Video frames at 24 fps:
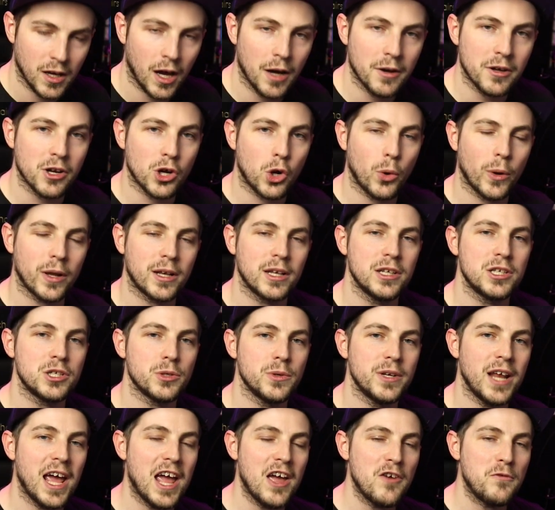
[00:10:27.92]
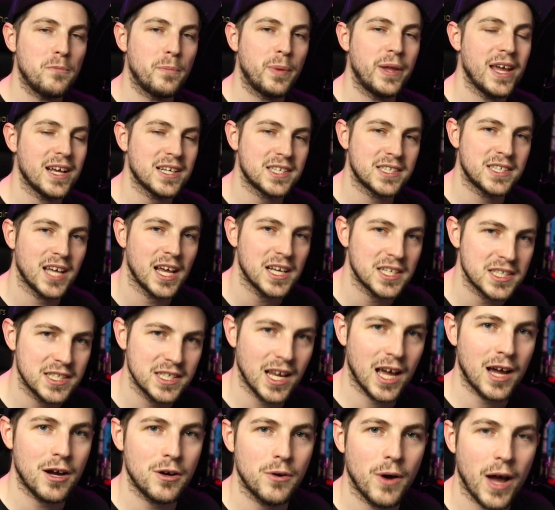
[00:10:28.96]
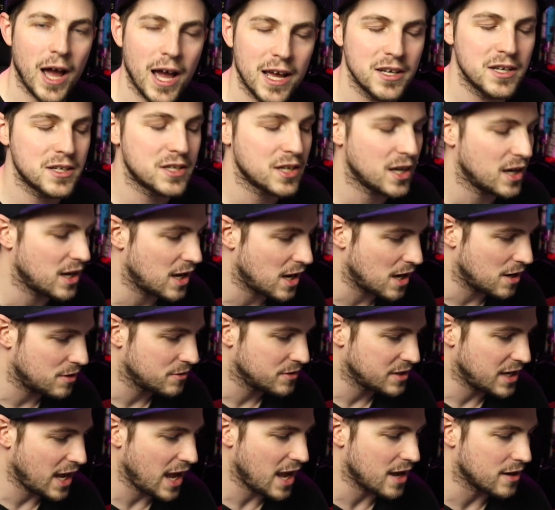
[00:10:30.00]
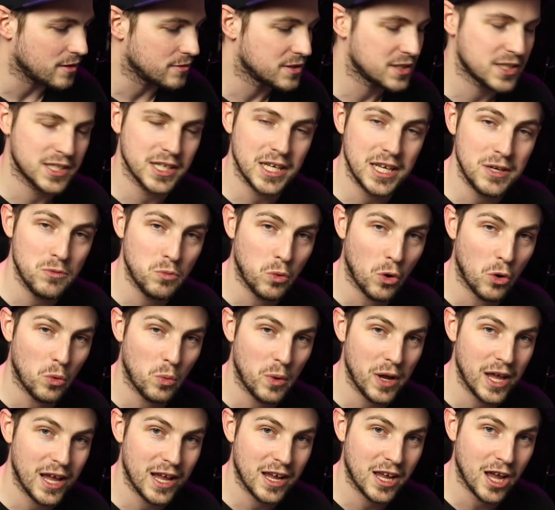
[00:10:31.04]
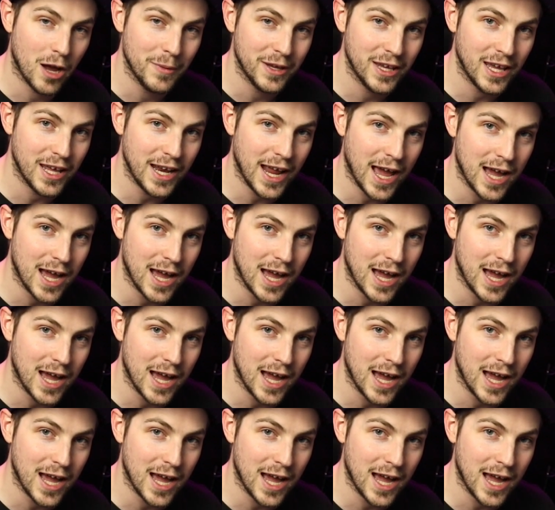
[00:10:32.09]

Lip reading: I'm going to quickly do an FPS test now and yeah, see what we're coming in